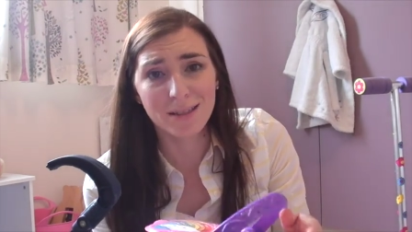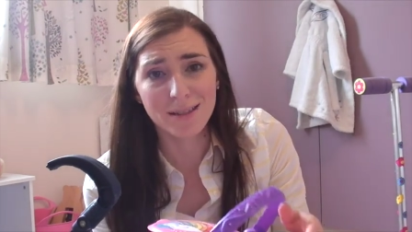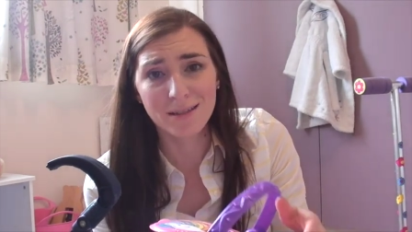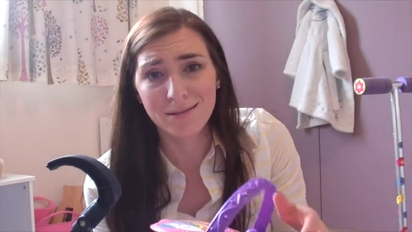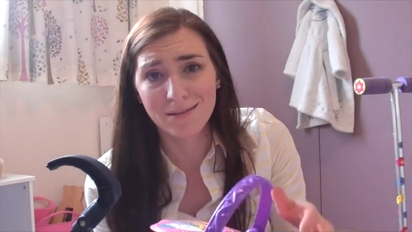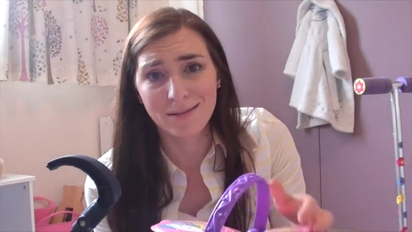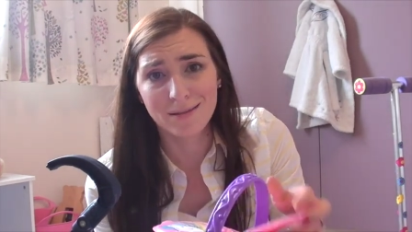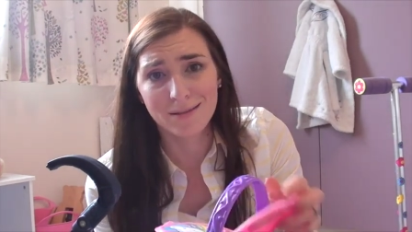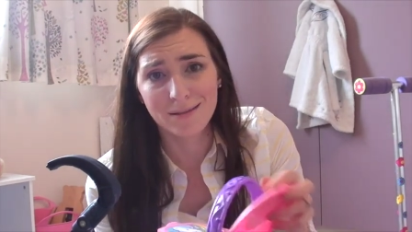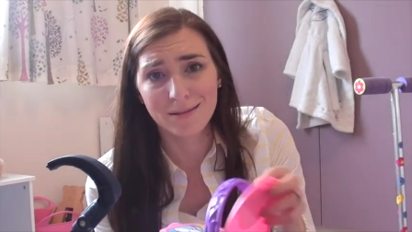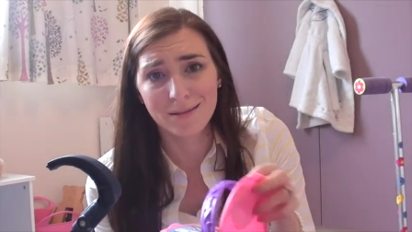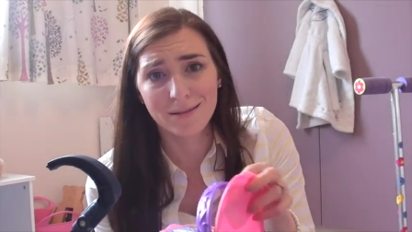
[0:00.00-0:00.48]

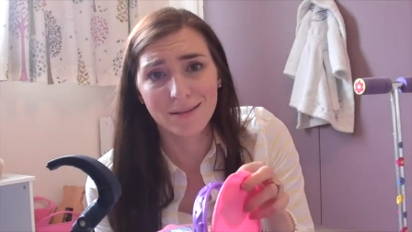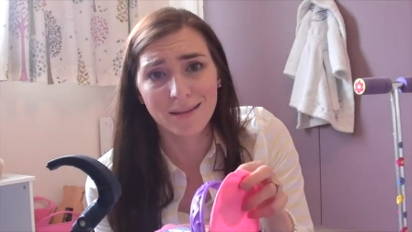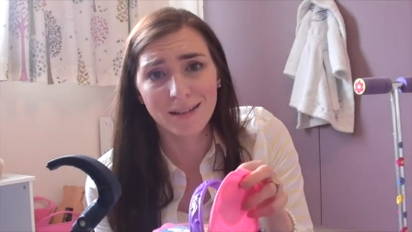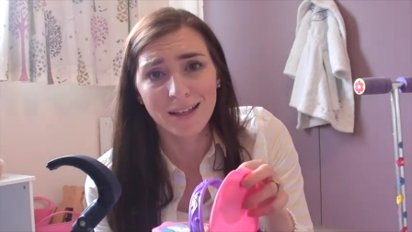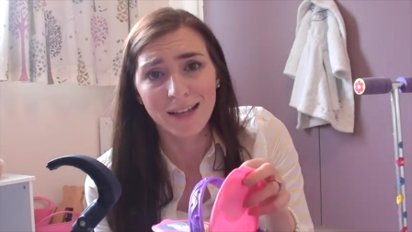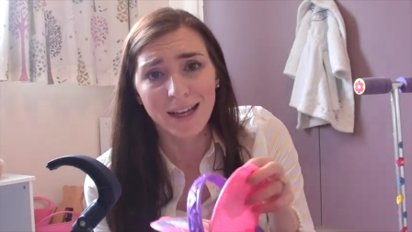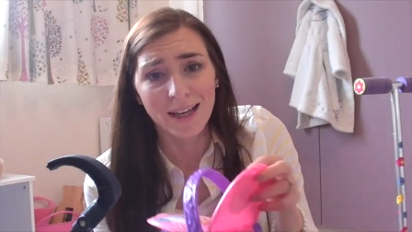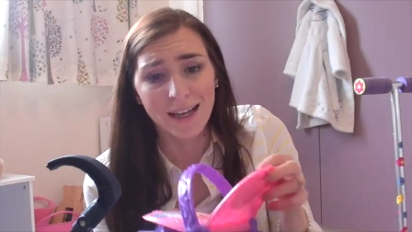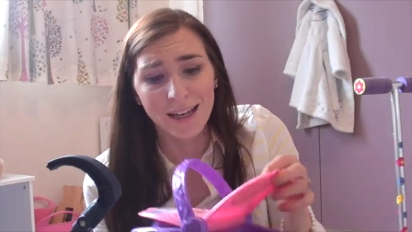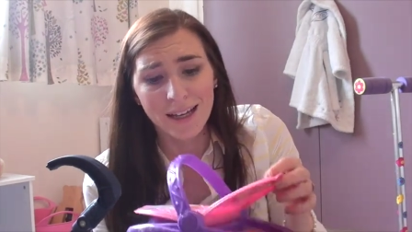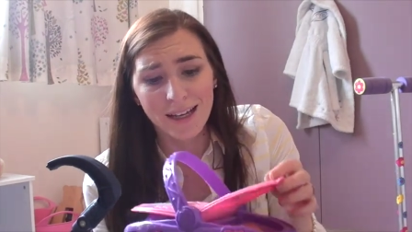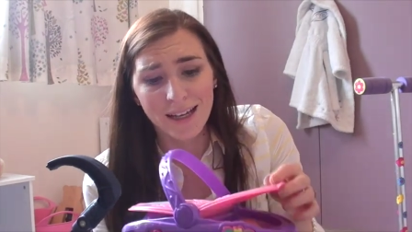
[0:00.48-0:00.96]

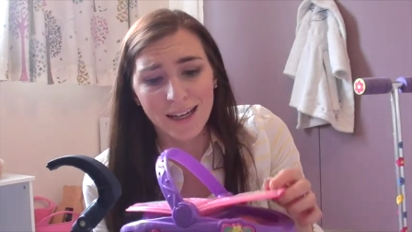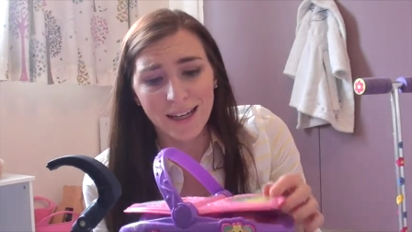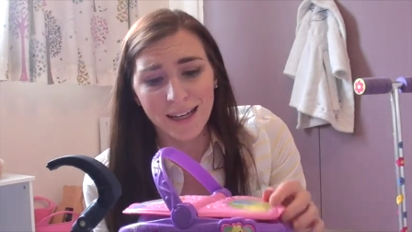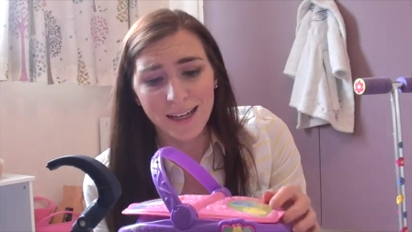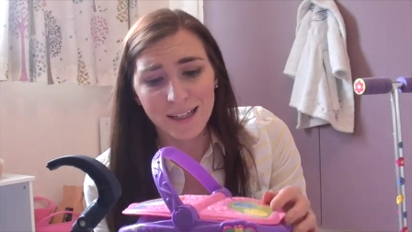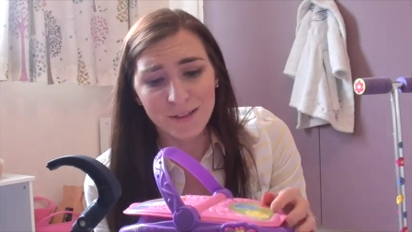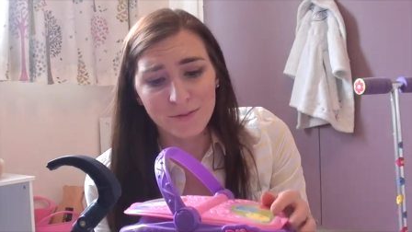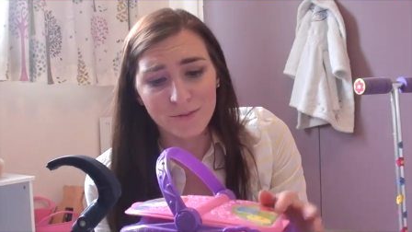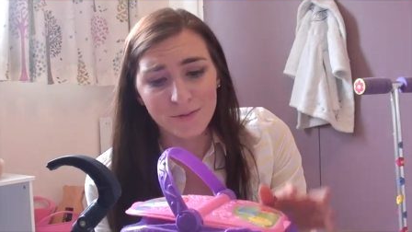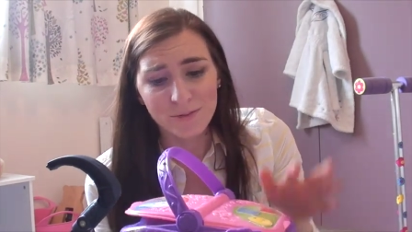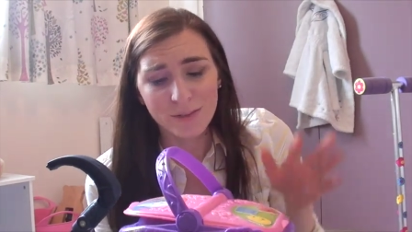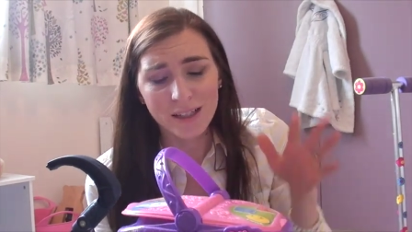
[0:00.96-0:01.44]
Ooh,
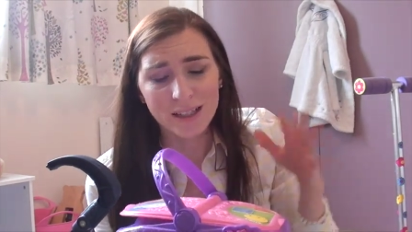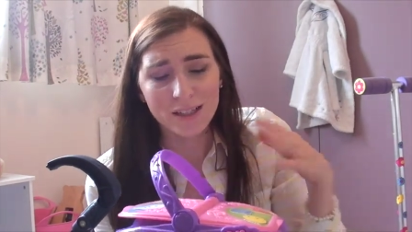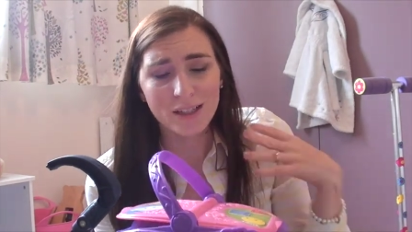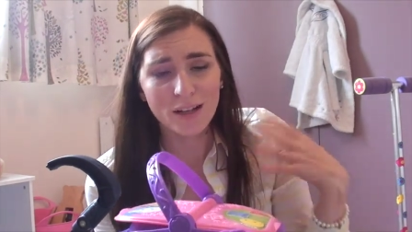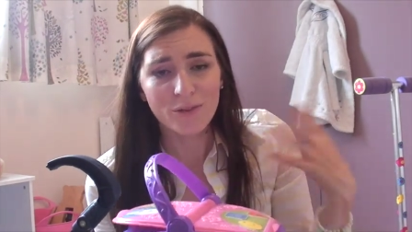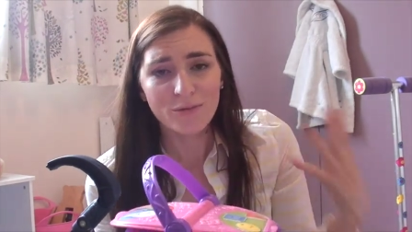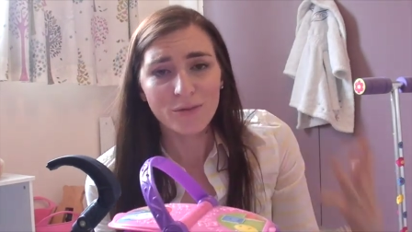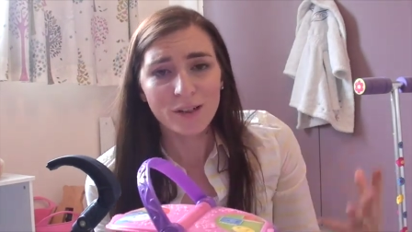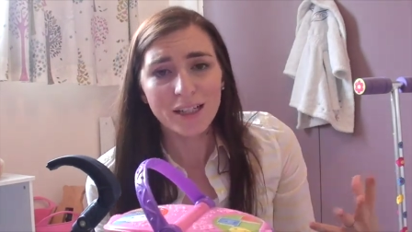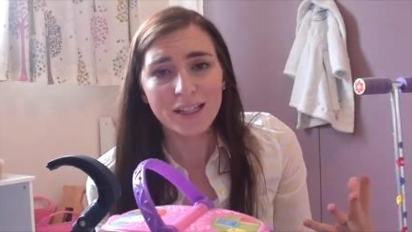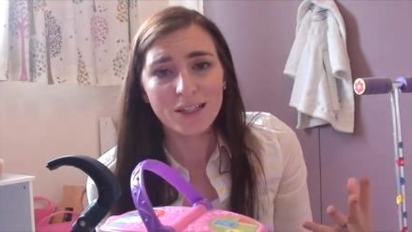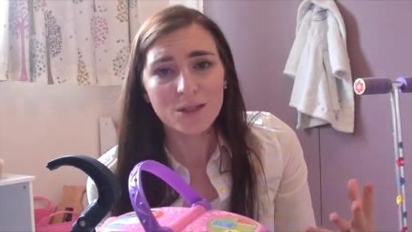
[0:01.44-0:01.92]
it, it
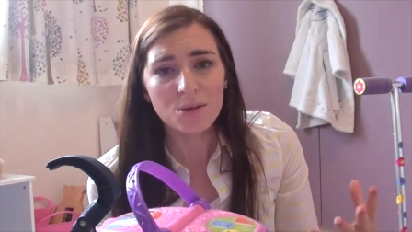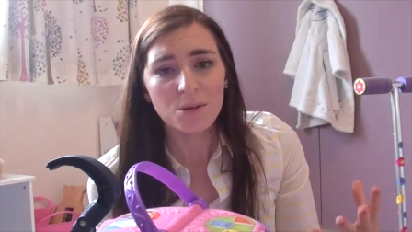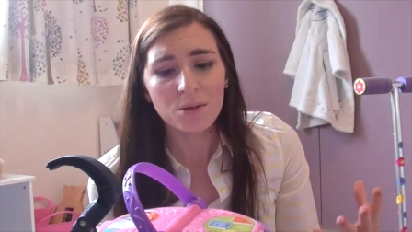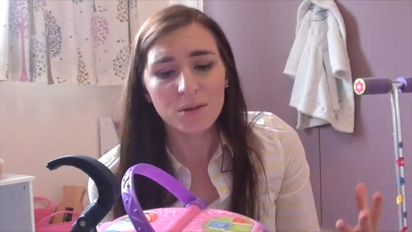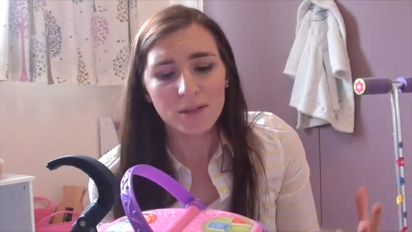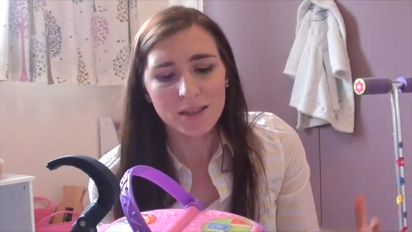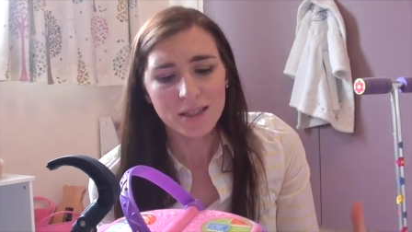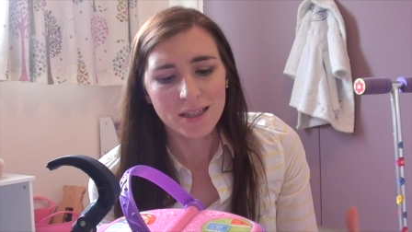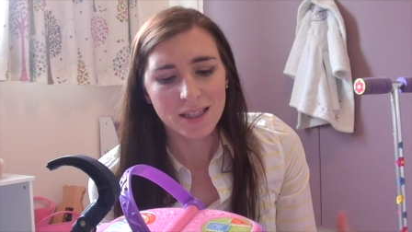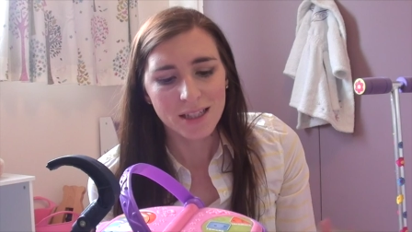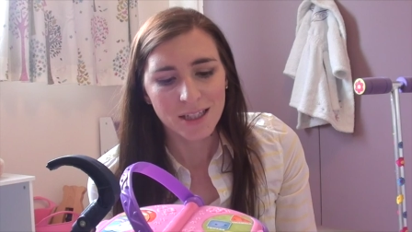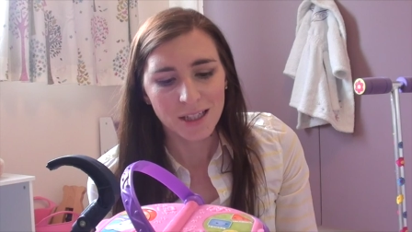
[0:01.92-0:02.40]
like, really
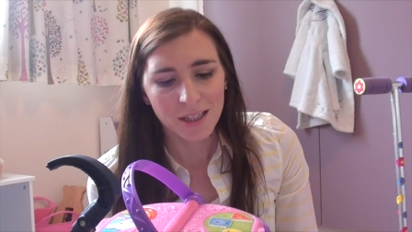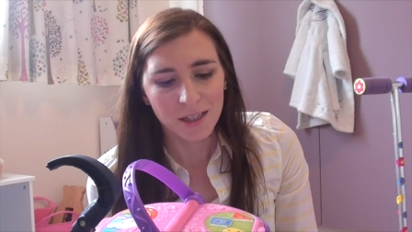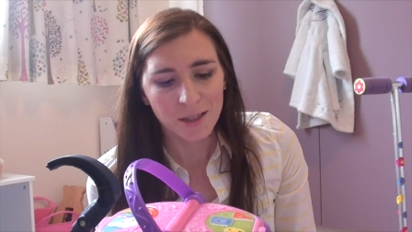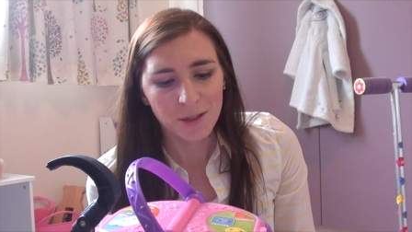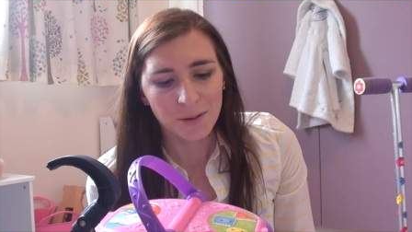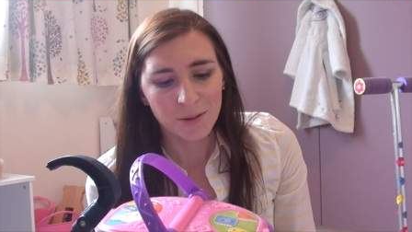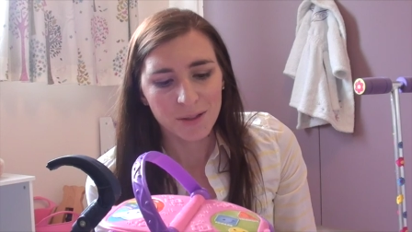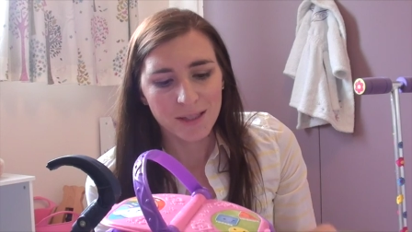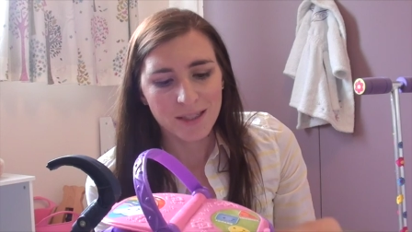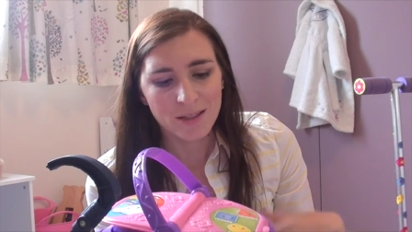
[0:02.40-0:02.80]
talks to you.